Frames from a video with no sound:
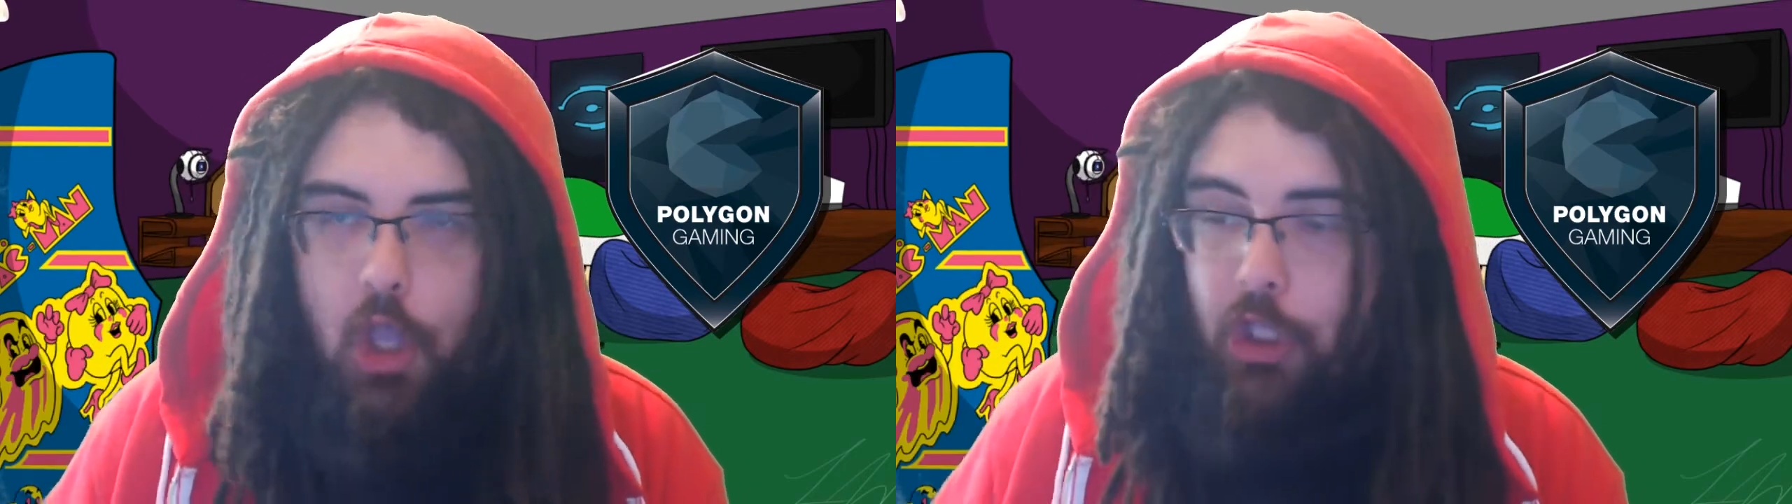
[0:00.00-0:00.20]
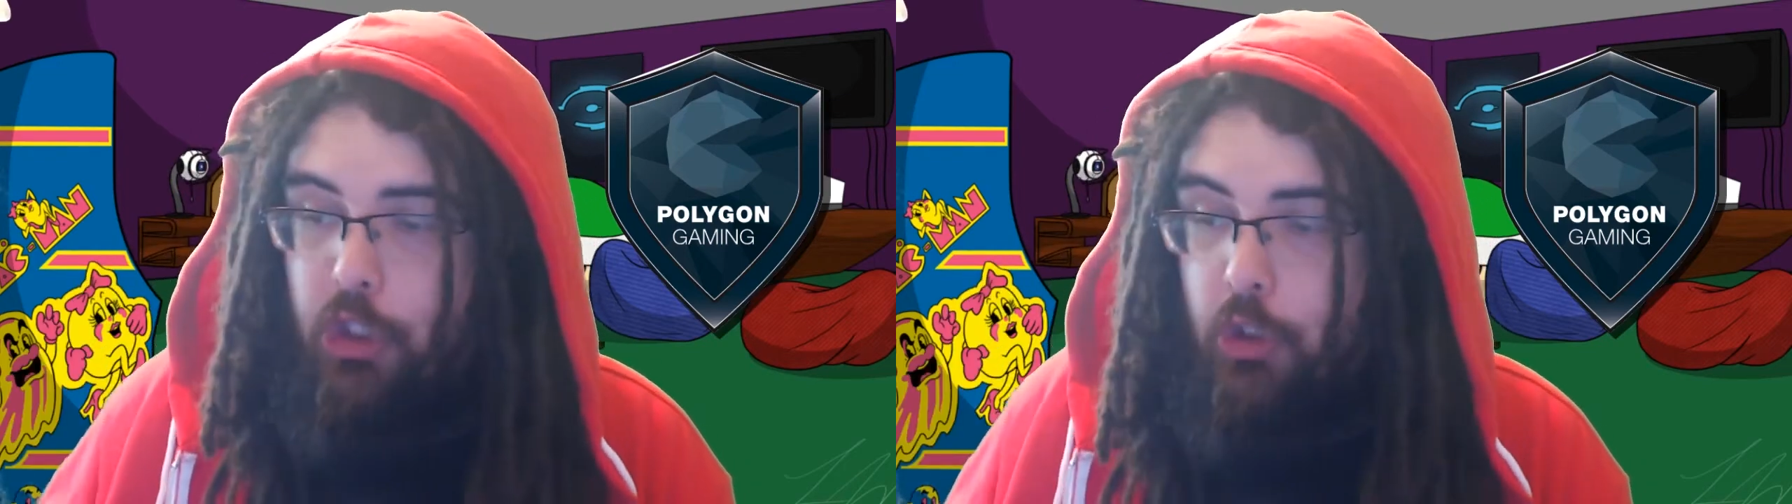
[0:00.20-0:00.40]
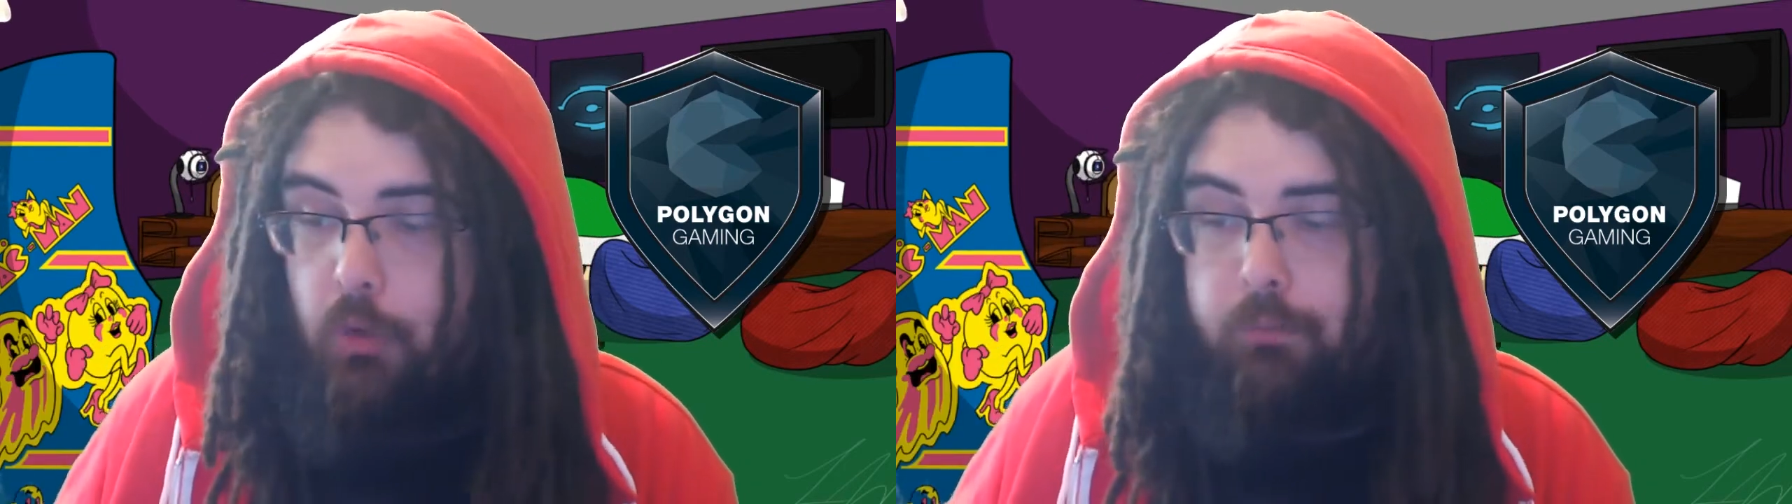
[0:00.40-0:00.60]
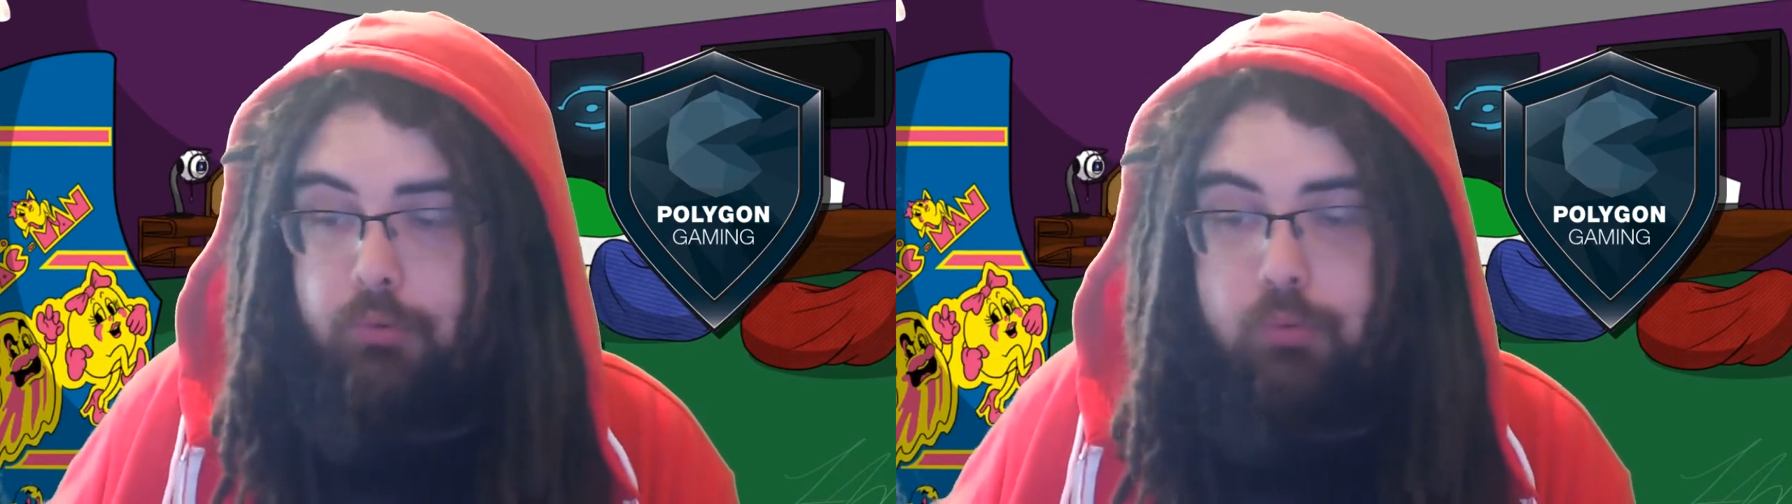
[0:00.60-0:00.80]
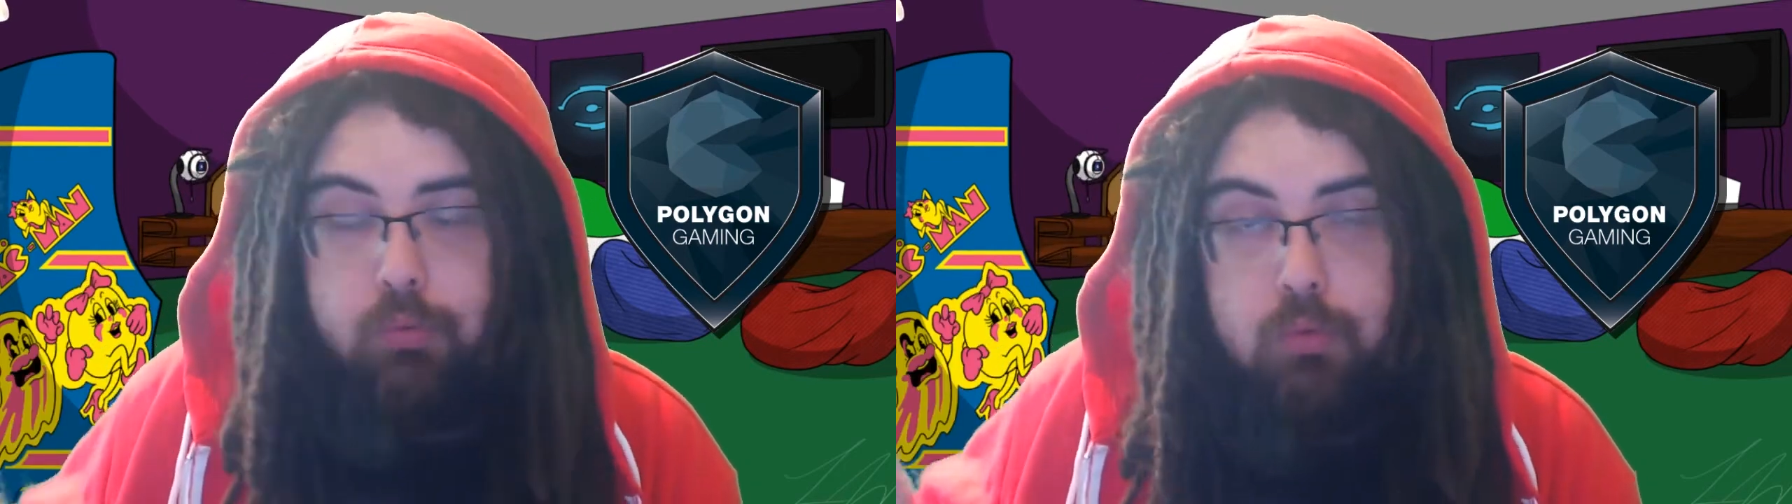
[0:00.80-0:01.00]
you
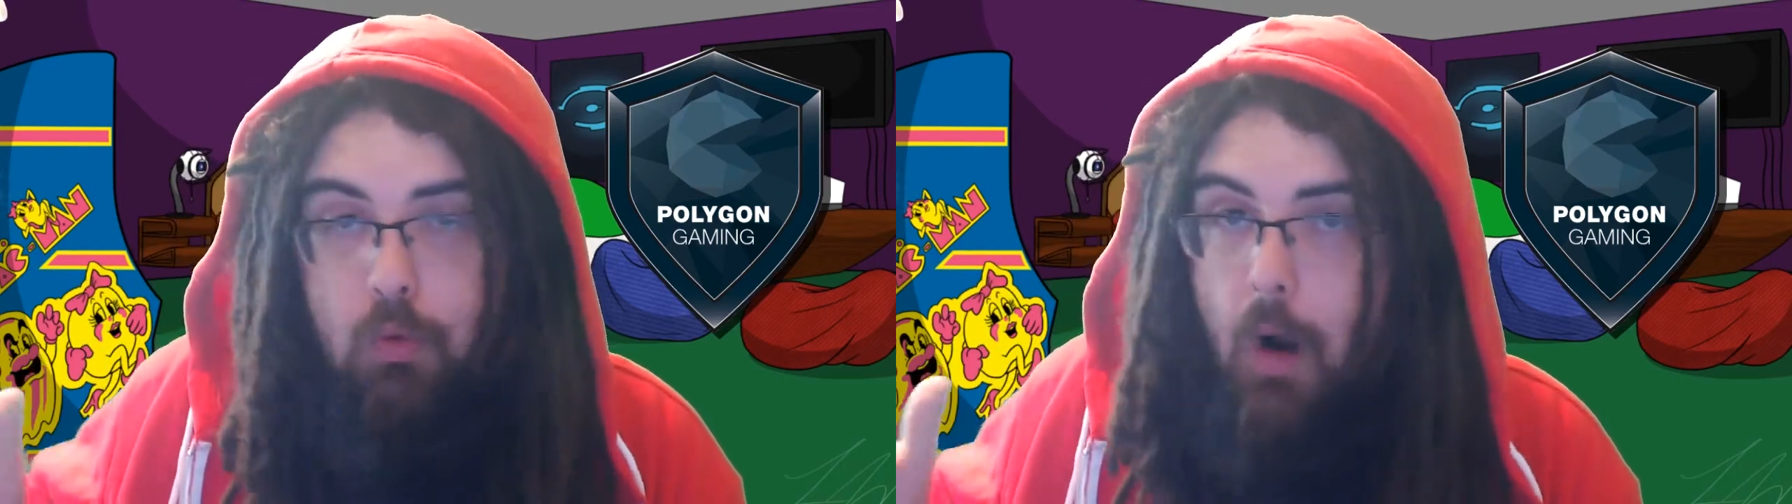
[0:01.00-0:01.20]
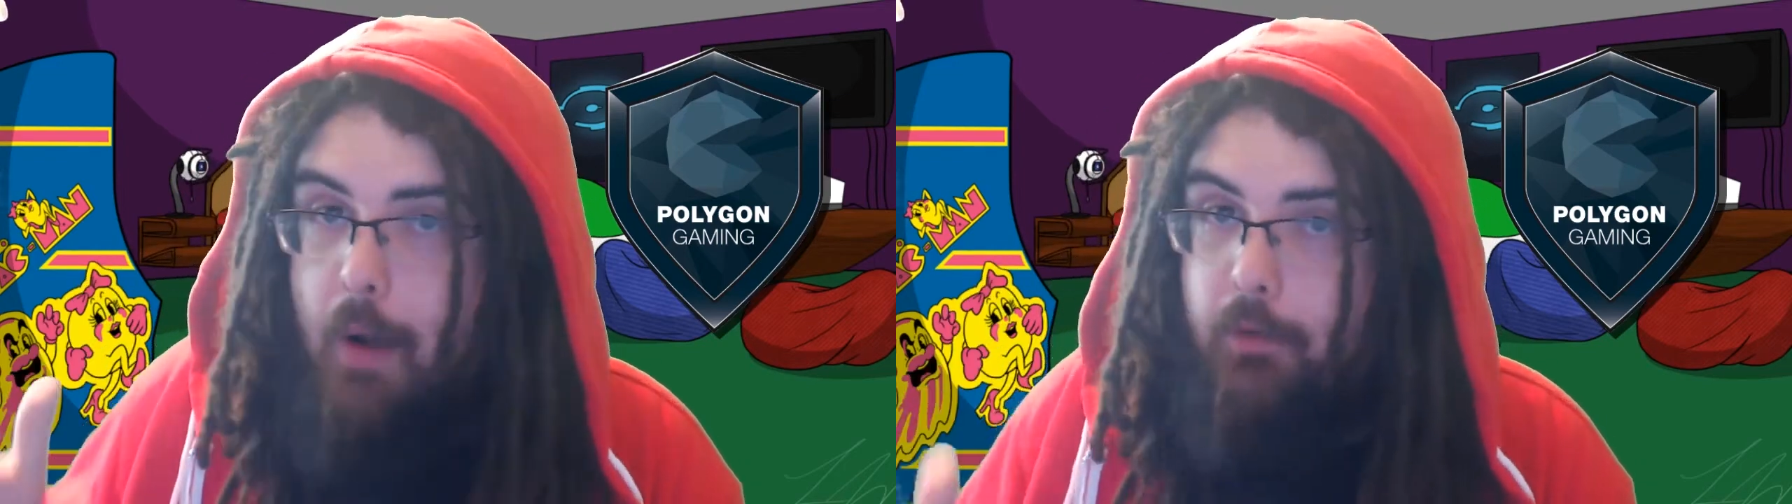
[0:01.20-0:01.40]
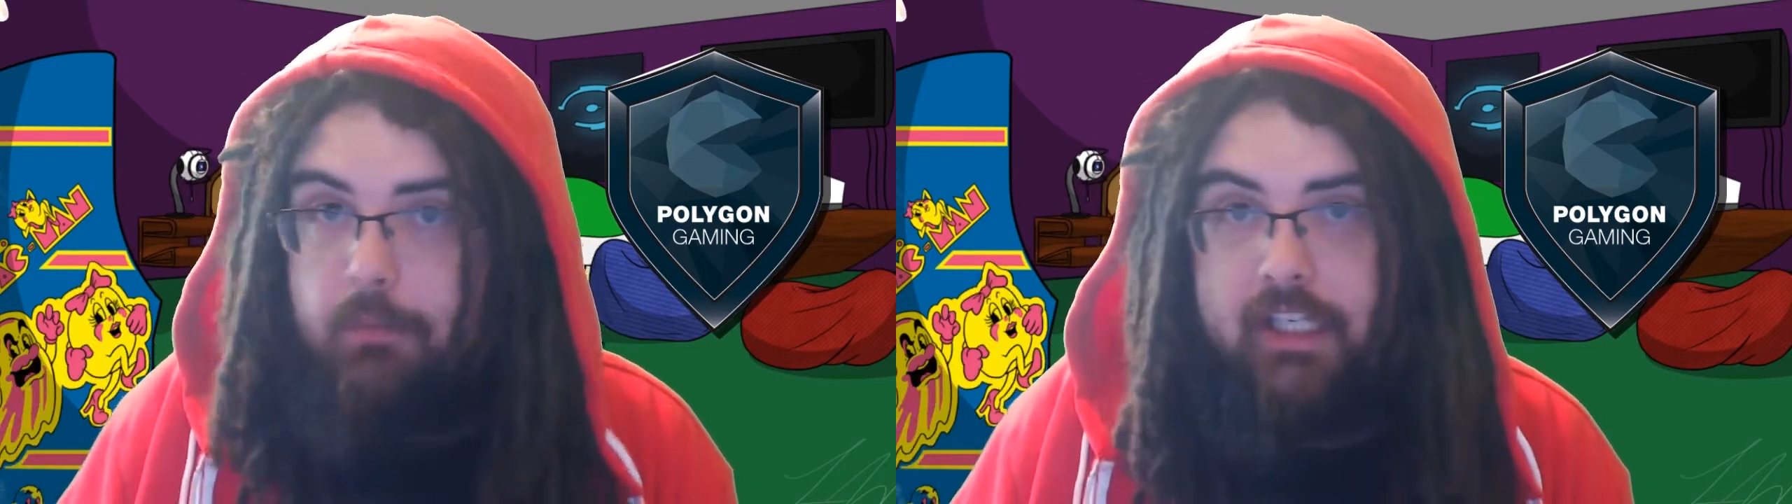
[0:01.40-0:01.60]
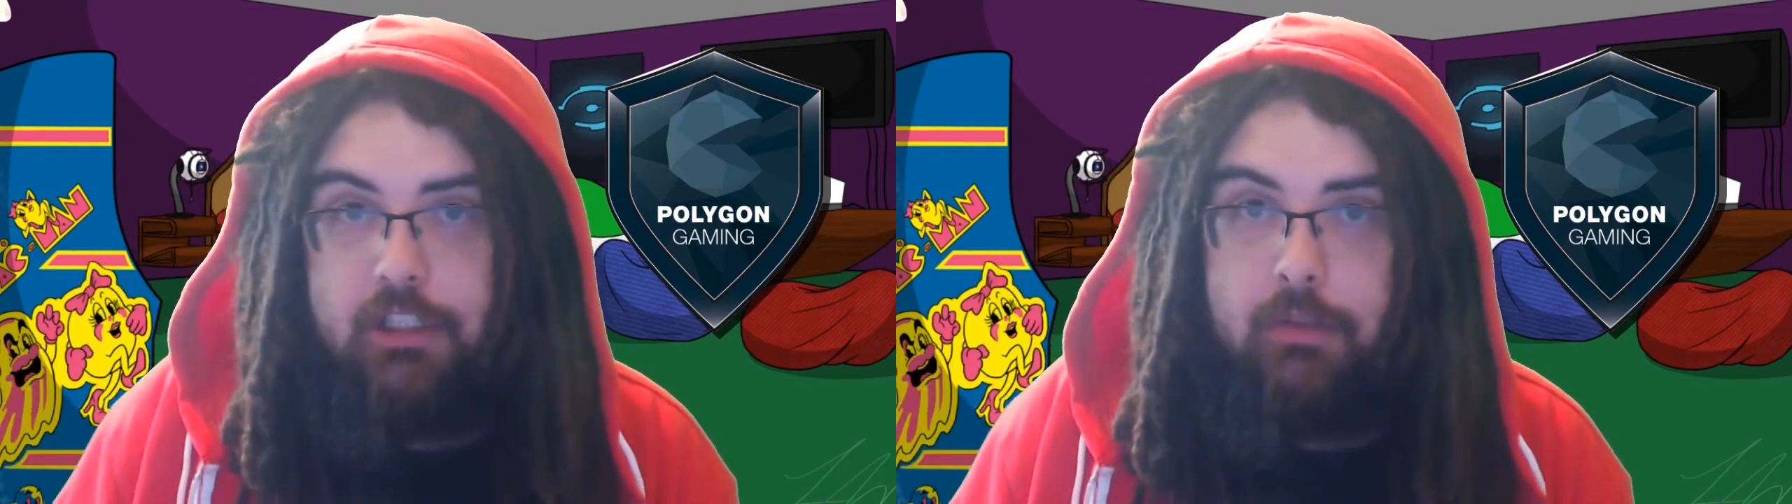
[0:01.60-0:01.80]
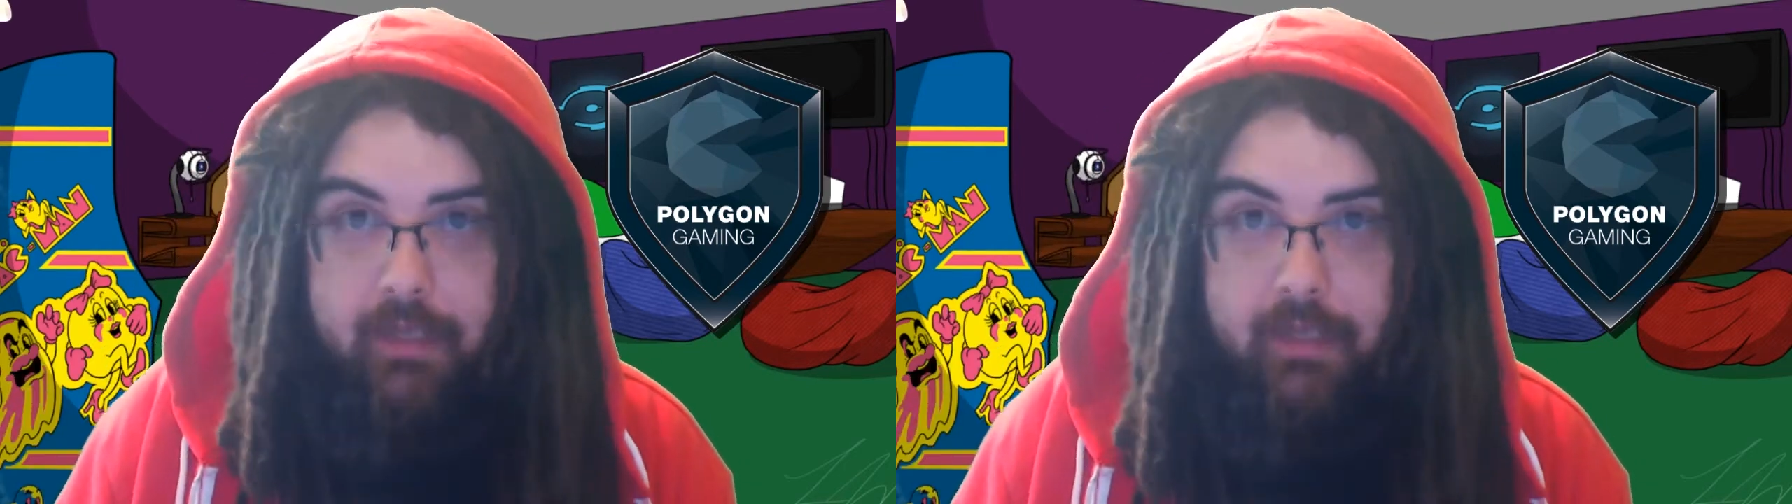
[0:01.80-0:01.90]
probably should be